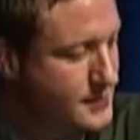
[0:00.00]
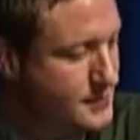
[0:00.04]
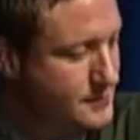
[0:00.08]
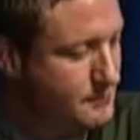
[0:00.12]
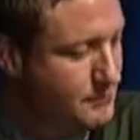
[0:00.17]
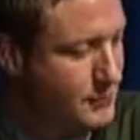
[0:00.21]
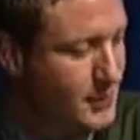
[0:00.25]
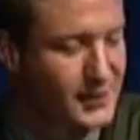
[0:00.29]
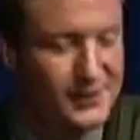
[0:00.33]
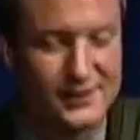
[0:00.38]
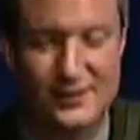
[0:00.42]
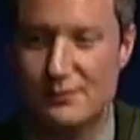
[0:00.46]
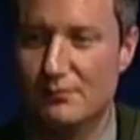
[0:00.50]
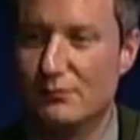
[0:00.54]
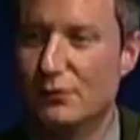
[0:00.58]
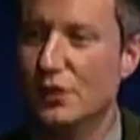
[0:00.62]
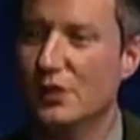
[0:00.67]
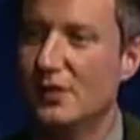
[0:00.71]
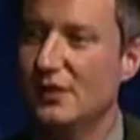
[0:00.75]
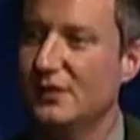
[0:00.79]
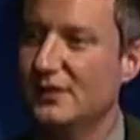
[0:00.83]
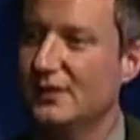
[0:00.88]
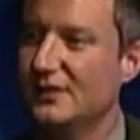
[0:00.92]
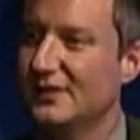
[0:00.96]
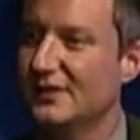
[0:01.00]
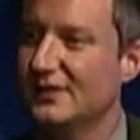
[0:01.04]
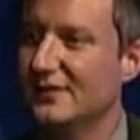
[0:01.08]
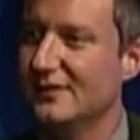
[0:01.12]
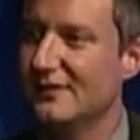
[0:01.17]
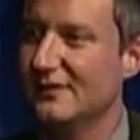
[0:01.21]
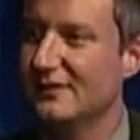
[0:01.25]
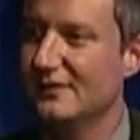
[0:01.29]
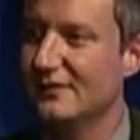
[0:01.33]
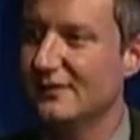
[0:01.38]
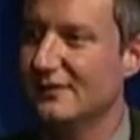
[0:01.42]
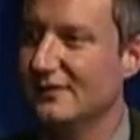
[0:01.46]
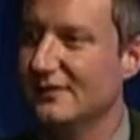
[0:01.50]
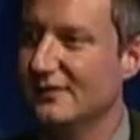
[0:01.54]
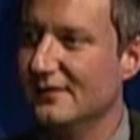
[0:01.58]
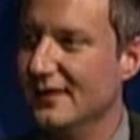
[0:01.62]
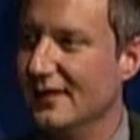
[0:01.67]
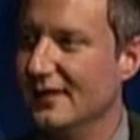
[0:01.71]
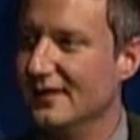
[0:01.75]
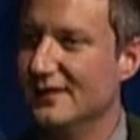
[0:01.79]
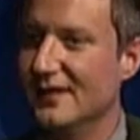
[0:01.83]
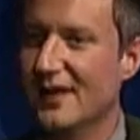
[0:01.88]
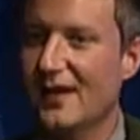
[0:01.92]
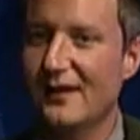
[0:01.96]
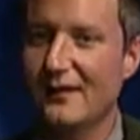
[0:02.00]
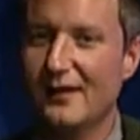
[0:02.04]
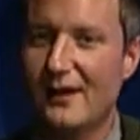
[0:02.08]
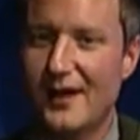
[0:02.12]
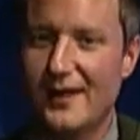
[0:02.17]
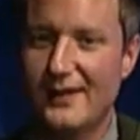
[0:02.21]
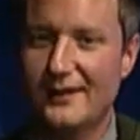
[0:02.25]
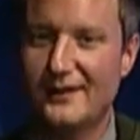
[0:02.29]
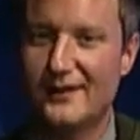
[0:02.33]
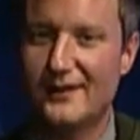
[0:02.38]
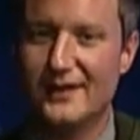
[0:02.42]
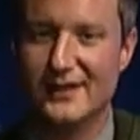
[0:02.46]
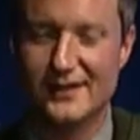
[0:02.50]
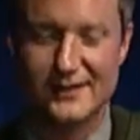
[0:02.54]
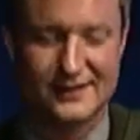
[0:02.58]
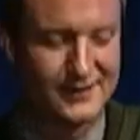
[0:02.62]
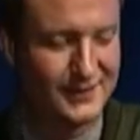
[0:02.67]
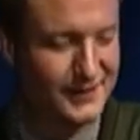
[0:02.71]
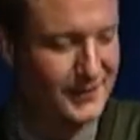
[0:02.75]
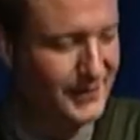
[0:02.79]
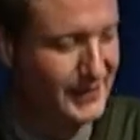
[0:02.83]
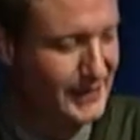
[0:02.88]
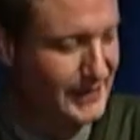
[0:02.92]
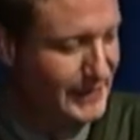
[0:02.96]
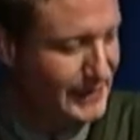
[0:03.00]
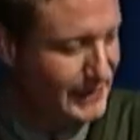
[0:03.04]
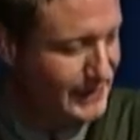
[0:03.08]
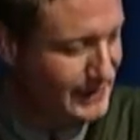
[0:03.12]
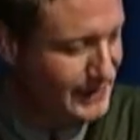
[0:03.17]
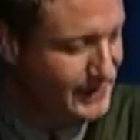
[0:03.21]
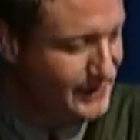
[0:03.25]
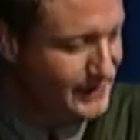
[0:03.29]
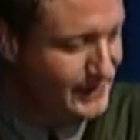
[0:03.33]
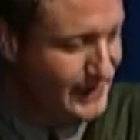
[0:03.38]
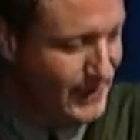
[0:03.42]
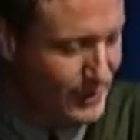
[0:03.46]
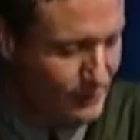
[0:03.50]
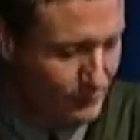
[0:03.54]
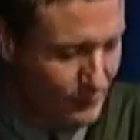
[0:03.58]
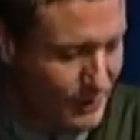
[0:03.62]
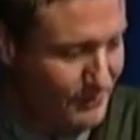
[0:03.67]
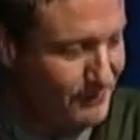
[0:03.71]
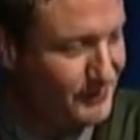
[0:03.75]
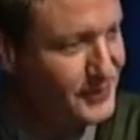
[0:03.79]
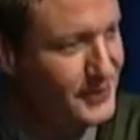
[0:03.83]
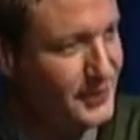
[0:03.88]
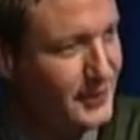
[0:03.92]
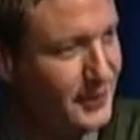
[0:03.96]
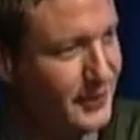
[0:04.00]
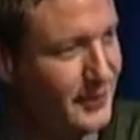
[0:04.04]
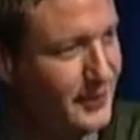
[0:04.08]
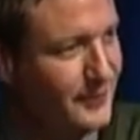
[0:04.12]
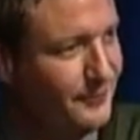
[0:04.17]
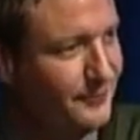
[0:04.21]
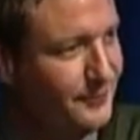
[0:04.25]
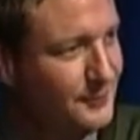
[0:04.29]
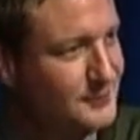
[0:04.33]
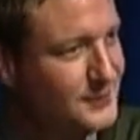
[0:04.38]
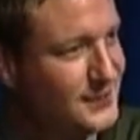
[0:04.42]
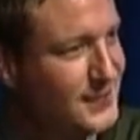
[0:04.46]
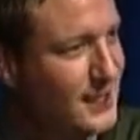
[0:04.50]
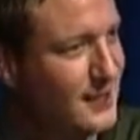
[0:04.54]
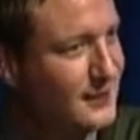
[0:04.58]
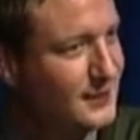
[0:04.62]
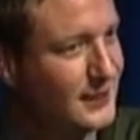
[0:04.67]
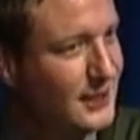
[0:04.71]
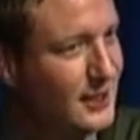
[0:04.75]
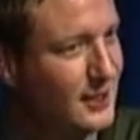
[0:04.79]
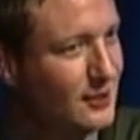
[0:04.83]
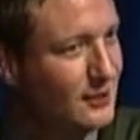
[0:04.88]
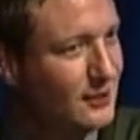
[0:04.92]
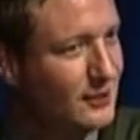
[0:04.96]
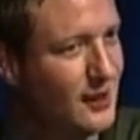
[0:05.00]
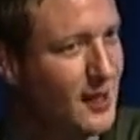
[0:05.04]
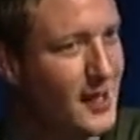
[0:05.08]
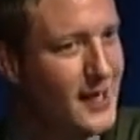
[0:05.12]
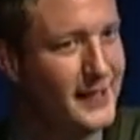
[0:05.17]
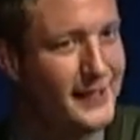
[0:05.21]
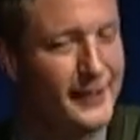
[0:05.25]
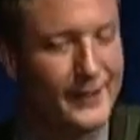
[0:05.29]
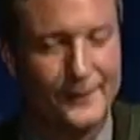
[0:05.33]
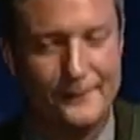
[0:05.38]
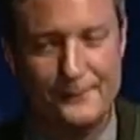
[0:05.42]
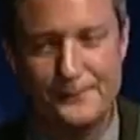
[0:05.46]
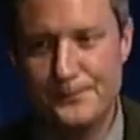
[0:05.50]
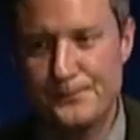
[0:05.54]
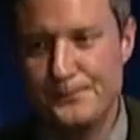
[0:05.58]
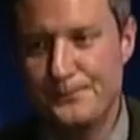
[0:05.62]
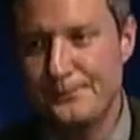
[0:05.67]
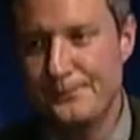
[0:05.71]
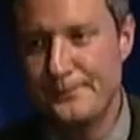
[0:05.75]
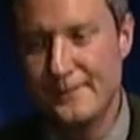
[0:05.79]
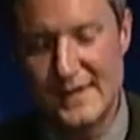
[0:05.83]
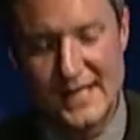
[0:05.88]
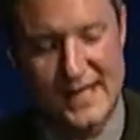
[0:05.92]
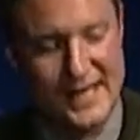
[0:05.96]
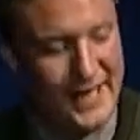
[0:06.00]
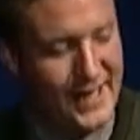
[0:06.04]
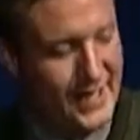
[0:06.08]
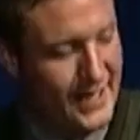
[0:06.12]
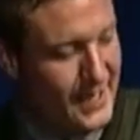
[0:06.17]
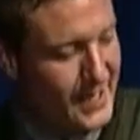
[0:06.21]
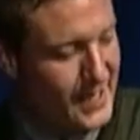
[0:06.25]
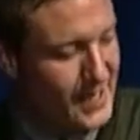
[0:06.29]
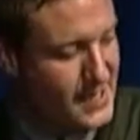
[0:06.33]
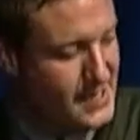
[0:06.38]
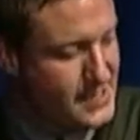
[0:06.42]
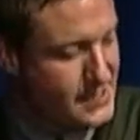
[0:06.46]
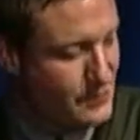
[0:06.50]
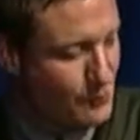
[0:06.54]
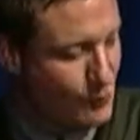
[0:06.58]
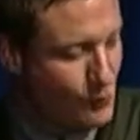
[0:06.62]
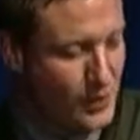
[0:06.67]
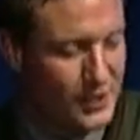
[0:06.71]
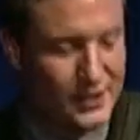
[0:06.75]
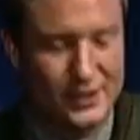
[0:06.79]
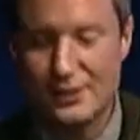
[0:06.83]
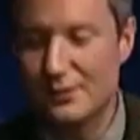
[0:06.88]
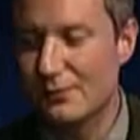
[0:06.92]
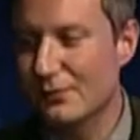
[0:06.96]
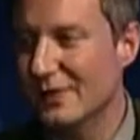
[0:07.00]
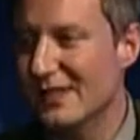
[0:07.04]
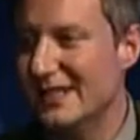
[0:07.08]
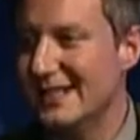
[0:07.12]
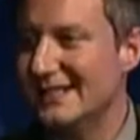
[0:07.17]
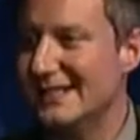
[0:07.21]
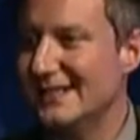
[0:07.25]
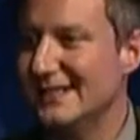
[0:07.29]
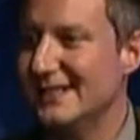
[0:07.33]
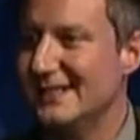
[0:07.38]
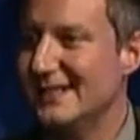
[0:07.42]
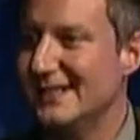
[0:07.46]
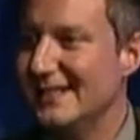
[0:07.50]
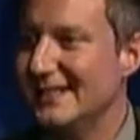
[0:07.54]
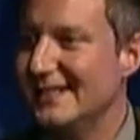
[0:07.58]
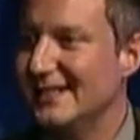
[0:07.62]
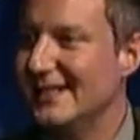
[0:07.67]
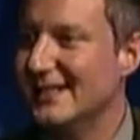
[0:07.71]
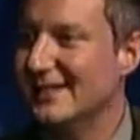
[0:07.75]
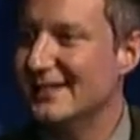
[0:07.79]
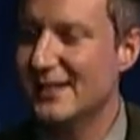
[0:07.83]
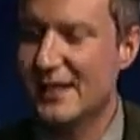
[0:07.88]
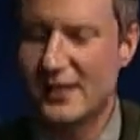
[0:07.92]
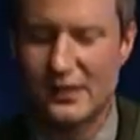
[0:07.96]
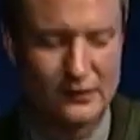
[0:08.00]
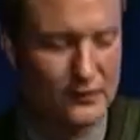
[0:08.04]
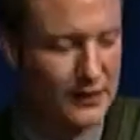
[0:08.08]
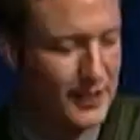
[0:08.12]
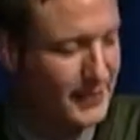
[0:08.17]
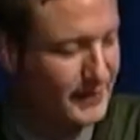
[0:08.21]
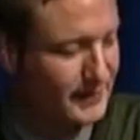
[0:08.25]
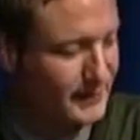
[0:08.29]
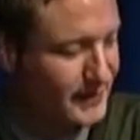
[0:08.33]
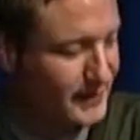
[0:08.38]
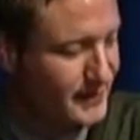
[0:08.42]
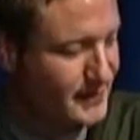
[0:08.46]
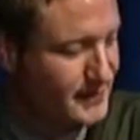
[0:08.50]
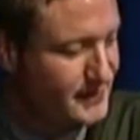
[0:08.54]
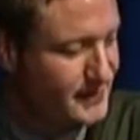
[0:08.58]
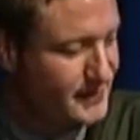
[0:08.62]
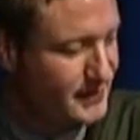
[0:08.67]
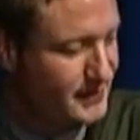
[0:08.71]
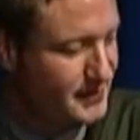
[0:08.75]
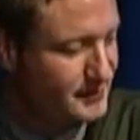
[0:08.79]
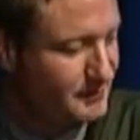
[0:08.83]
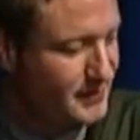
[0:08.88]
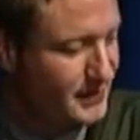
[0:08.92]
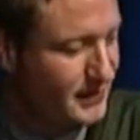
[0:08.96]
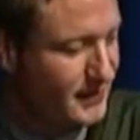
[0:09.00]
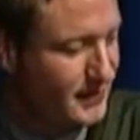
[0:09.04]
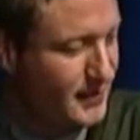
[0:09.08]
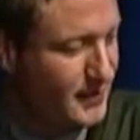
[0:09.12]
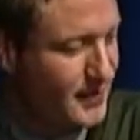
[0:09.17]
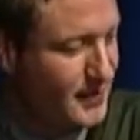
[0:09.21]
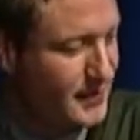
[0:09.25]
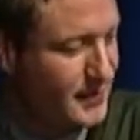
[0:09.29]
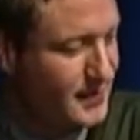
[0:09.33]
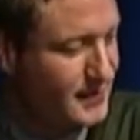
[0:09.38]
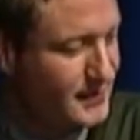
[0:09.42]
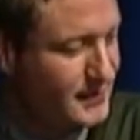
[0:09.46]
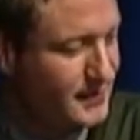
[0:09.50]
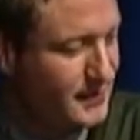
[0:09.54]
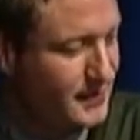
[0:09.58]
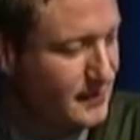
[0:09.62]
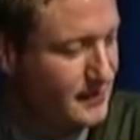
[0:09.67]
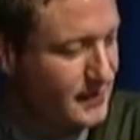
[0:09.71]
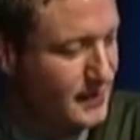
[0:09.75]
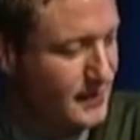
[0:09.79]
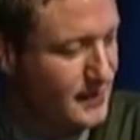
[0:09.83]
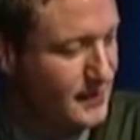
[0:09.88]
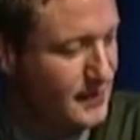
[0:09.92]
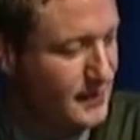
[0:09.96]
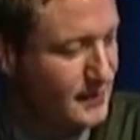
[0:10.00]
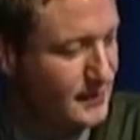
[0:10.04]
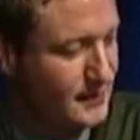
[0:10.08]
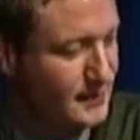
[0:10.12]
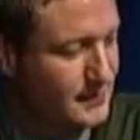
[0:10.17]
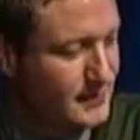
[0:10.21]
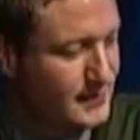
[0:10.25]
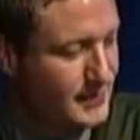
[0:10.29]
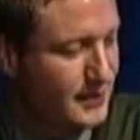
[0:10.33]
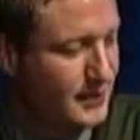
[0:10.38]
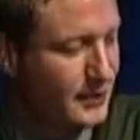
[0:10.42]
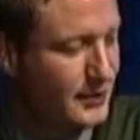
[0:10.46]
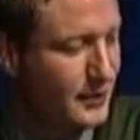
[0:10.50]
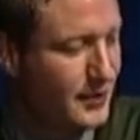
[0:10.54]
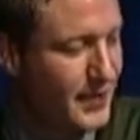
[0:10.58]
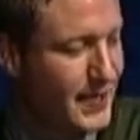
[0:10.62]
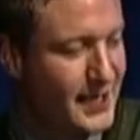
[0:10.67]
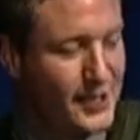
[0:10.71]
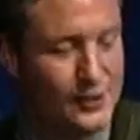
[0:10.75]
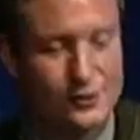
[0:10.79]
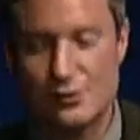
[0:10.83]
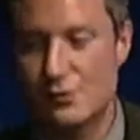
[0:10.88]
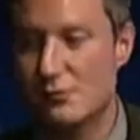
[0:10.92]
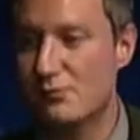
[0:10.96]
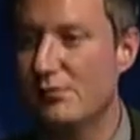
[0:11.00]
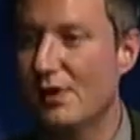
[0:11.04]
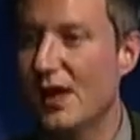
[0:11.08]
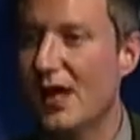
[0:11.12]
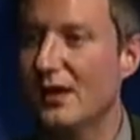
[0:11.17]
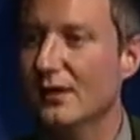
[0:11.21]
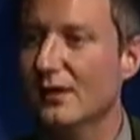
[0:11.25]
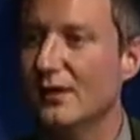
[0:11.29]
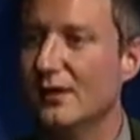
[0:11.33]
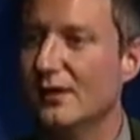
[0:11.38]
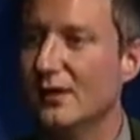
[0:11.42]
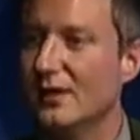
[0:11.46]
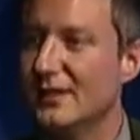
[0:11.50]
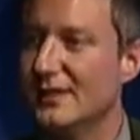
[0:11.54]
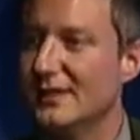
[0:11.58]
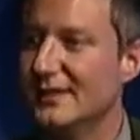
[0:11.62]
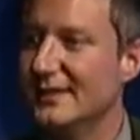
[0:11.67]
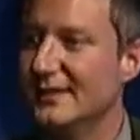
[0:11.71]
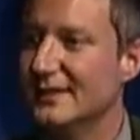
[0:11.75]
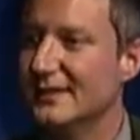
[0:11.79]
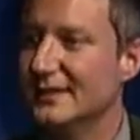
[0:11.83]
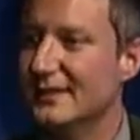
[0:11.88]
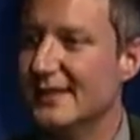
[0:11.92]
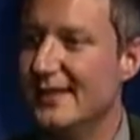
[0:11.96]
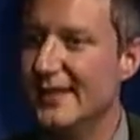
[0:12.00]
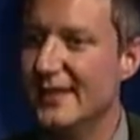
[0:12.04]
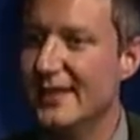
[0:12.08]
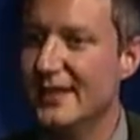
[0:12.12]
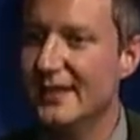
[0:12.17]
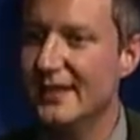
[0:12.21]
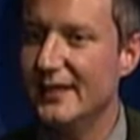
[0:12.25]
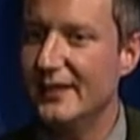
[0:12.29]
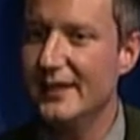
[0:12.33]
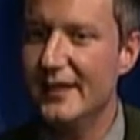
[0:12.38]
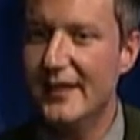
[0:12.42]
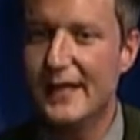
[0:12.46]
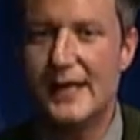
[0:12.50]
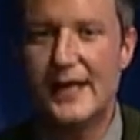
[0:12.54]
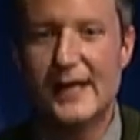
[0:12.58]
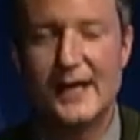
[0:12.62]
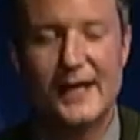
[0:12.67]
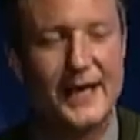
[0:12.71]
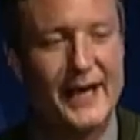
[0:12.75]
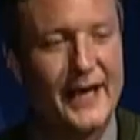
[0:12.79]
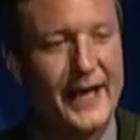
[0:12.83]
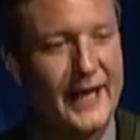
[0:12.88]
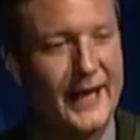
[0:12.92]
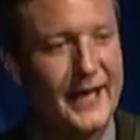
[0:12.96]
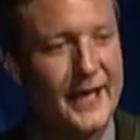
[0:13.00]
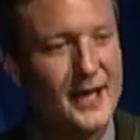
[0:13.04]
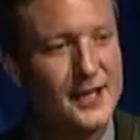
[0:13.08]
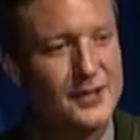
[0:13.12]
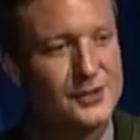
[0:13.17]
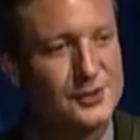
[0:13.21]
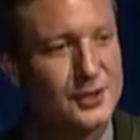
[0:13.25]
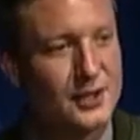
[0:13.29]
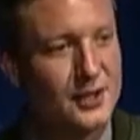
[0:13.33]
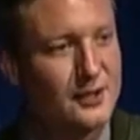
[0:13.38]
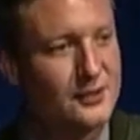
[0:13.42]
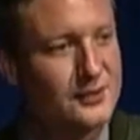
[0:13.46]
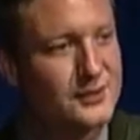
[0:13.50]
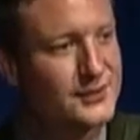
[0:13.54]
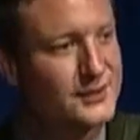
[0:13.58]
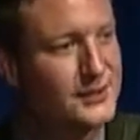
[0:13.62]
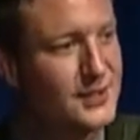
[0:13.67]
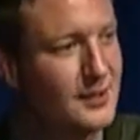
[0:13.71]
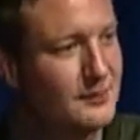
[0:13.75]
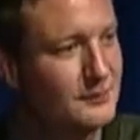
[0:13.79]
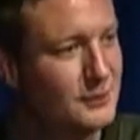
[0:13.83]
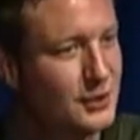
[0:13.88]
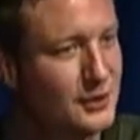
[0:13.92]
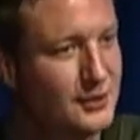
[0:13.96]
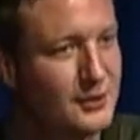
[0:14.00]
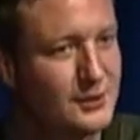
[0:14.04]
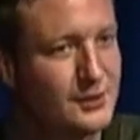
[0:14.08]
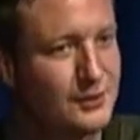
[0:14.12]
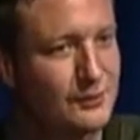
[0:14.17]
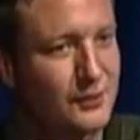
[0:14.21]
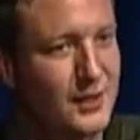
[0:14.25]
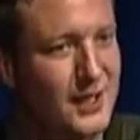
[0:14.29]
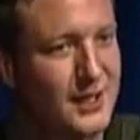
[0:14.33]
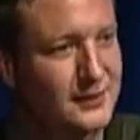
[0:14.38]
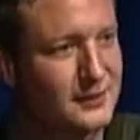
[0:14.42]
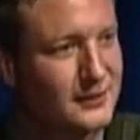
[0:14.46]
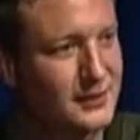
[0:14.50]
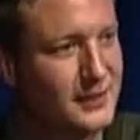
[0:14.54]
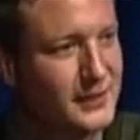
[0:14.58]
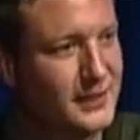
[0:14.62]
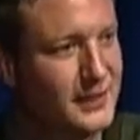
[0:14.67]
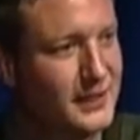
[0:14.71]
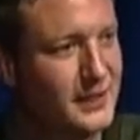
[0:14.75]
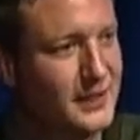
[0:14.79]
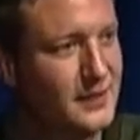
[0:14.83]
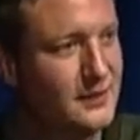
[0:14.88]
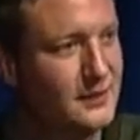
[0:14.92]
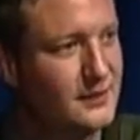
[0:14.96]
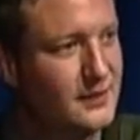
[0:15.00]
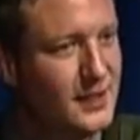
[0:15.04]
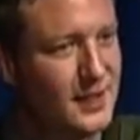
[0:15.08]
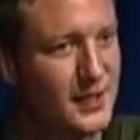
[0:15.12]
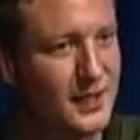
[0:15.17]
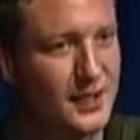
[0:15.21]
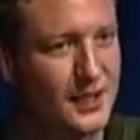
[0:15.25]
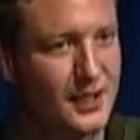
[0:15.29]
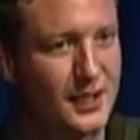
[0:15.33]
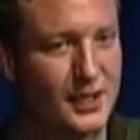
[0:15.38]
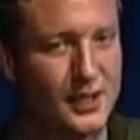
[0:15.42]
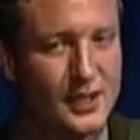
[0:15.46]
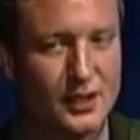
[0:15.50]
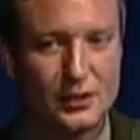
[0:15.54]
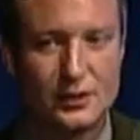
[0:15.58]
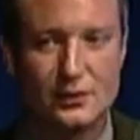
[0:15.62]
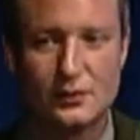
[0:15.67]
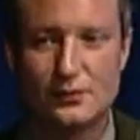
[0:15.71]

Preston Brooks, does not like this. He is a representative from South Carolina. And one of the reasons he does not like this is because Senator Andrew Butler is his kin, and Charles Sumner directly uh,